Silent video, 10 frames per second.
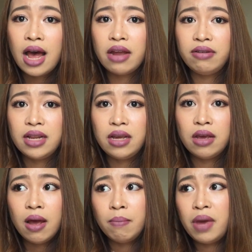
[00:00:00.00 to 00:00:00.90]
I
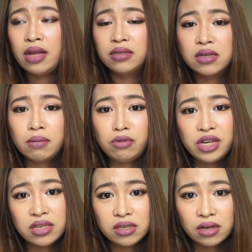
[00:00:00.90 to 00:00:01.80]
really made some
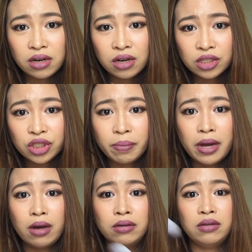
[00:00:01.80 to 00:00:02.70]
research
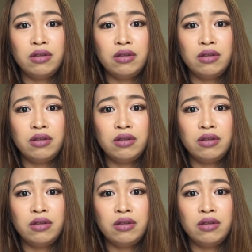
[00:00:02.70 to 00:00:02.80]
about,